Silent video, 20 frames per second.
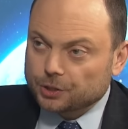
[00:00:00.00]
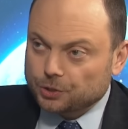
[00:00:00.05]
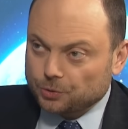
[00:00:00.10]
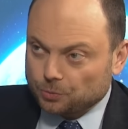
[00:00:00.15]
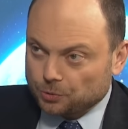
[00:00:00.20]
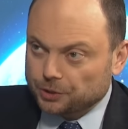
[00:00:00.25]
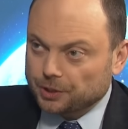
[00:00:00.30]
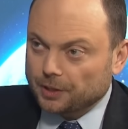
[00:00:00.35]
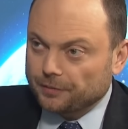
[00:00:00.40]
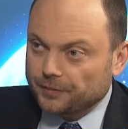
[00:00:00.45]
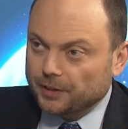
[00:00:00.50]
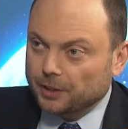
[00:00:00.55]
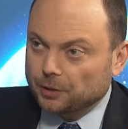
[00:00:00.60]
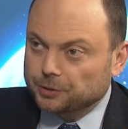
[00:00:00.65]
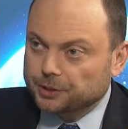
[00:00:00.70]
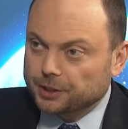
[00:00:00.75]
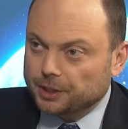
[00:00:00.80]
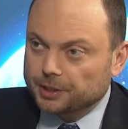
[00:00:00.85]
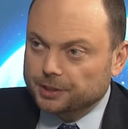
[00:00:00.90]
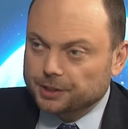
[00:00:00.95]
towards our fellow
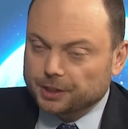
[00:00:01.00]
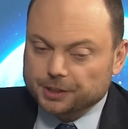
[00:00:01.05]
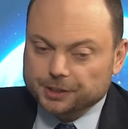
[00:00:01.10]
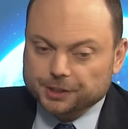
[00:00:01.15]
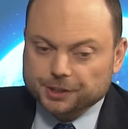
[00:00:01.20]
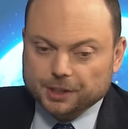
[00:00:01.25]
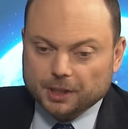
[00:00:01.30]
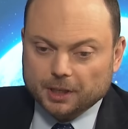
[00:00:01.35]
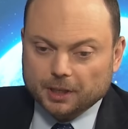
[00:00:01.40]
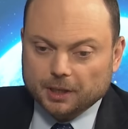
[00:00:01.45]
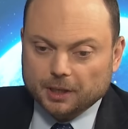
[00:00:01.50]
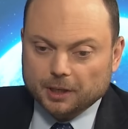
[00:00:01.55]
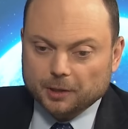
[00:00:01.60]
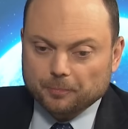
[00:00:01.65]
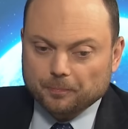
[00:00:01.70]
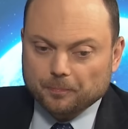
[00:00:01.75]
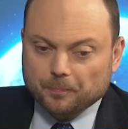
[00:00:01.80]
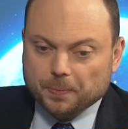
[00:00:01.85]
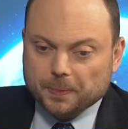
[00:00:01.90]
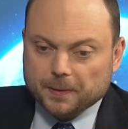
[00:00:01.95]
citizens
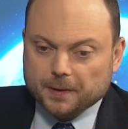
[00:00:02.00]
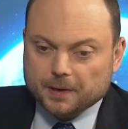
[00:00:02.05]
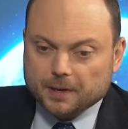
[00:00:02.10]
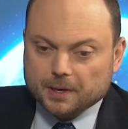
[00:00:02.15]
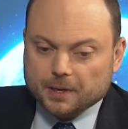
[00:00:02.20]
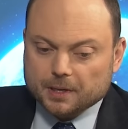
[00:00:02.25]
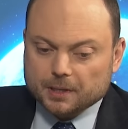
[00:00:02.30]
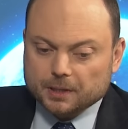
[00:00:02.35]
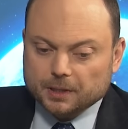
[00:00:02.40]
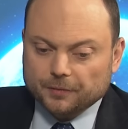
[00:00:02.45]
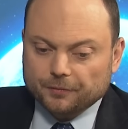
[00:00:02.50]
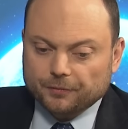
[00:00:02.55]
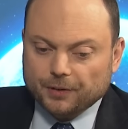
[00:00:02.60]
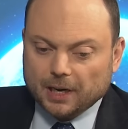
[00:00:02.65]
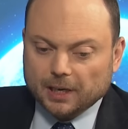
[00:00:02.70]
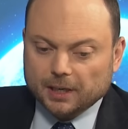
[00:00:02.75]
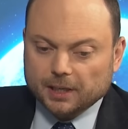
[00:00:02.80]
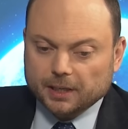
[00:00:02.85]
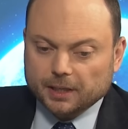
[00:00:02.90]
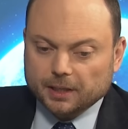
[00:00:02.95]
that,
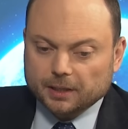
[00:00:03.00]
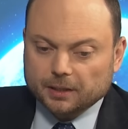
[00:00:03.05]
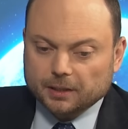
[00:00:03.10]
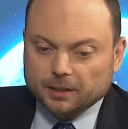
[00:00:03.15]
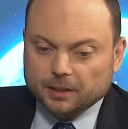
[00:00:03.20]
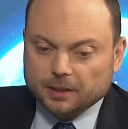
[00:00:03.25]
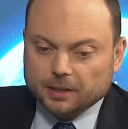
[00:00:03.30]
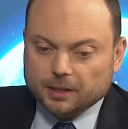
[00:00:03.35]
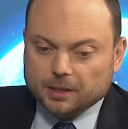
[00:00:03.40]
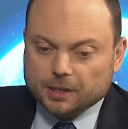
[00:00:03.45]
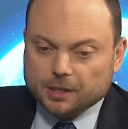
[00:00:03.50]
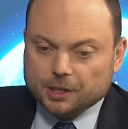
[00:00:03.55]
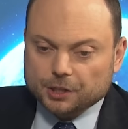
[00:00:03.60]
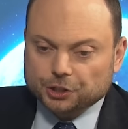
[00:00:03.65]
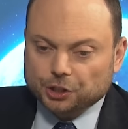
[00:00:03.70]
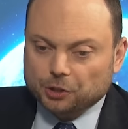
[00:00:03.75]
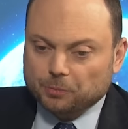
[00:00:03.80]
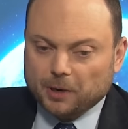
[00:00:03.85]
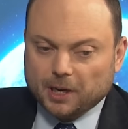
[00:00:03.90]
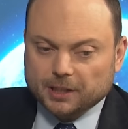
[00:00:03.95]
frankly,
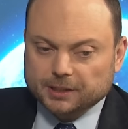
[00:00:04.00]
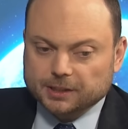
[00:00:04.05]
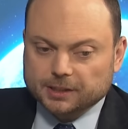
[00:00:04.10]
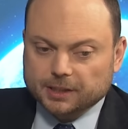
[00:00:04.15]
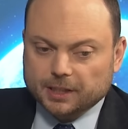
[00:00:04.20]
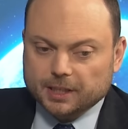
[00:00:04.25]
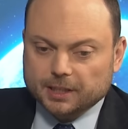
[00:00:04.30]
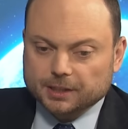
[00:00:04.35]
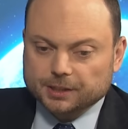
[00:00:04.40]
surpasses any